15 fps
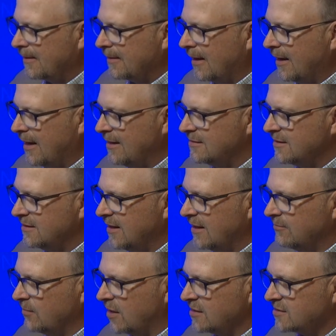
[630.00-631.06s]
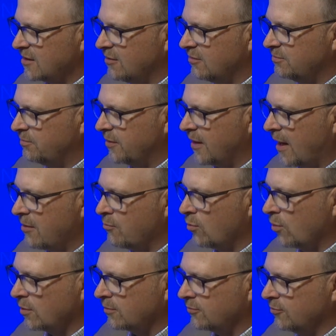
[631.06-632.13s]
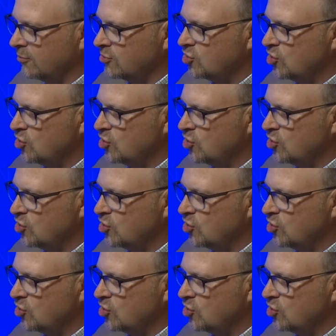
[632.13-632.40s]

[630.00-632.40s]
hate to date myself, but I worked through